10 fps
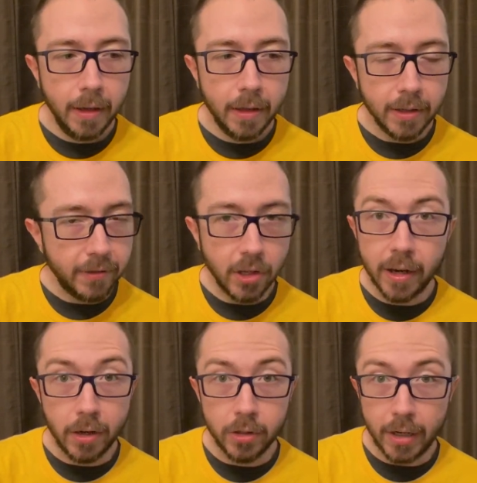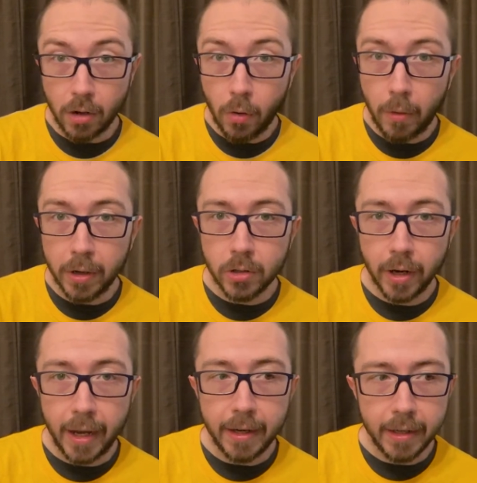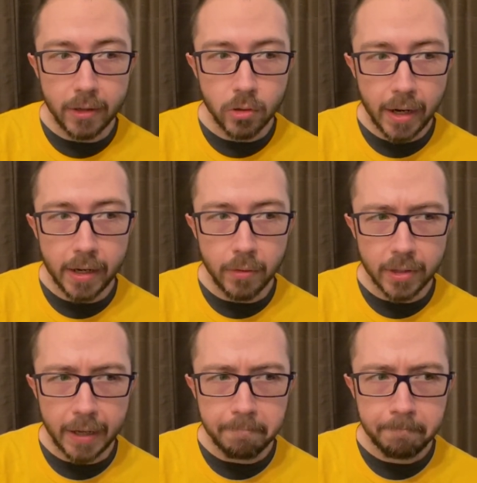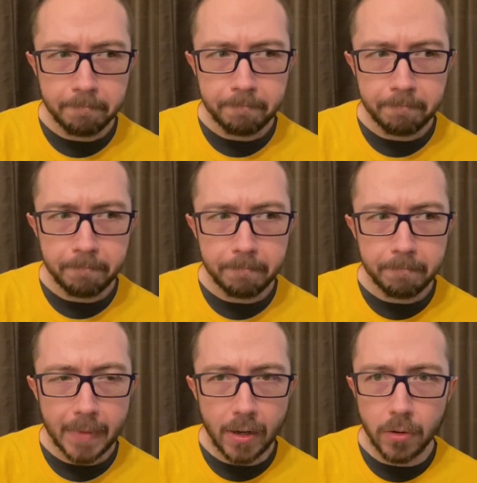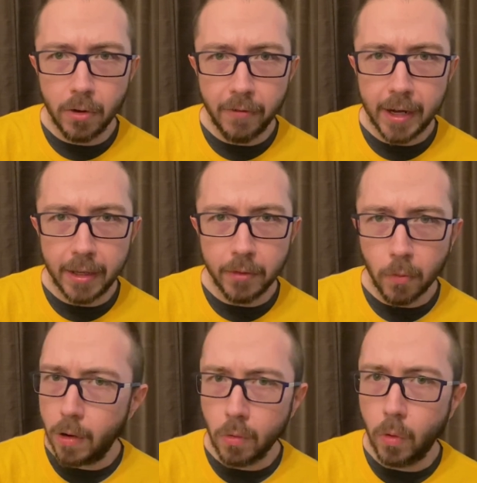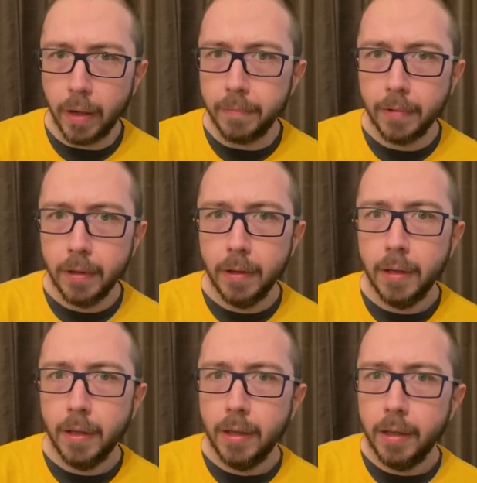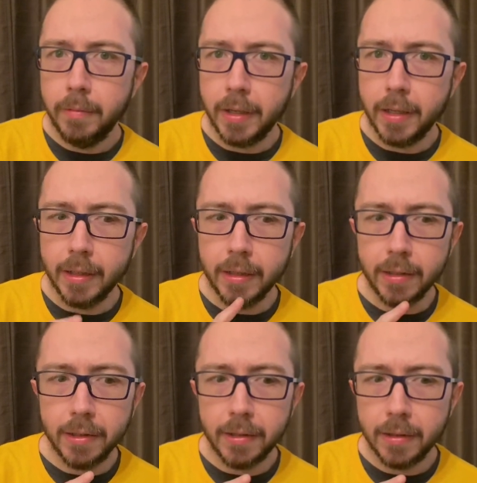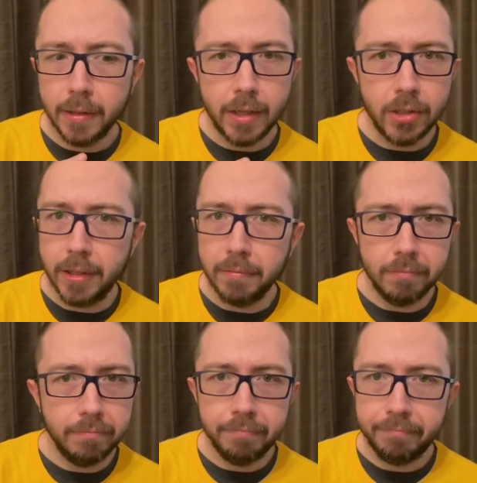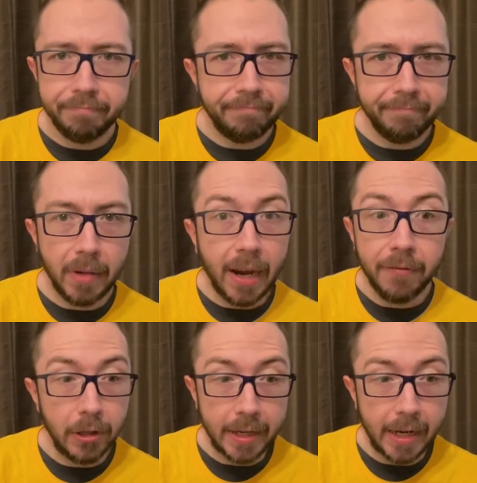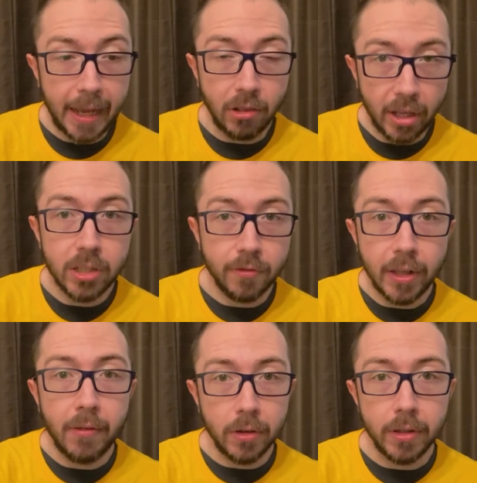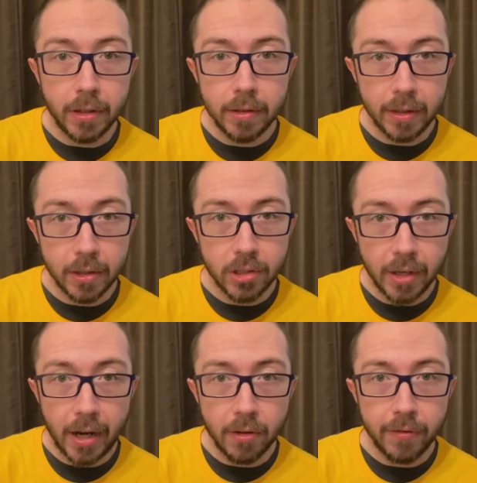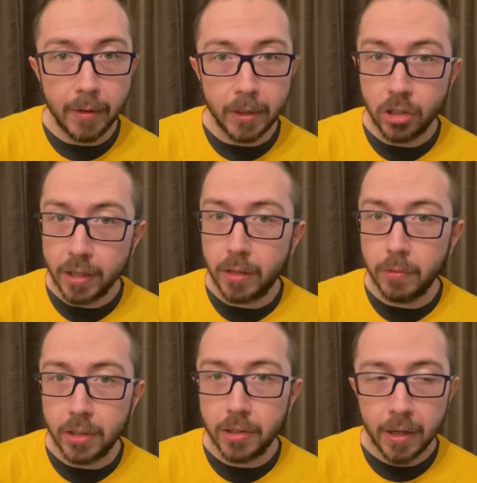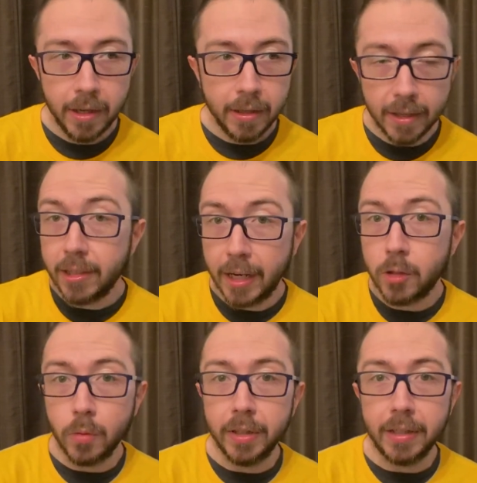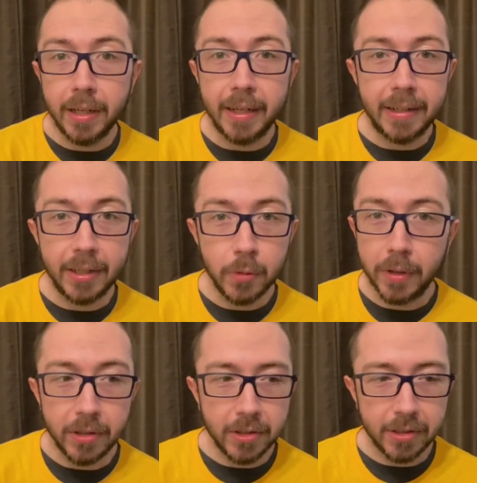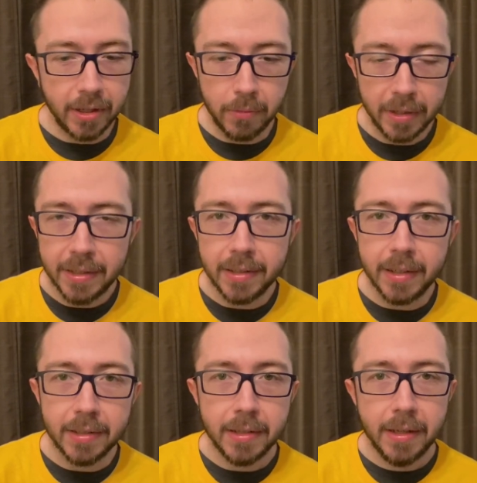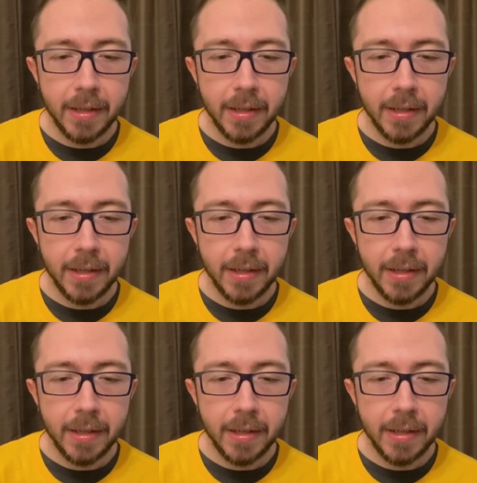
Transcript: so I saw it and I was like, oh, I want to try it. And I tried it and I was like, I don't know if I got the wrong one because it didn't, I feel like it had less flavor than, than the standard family chicken, which that tastes really good. this one is just like, what is this?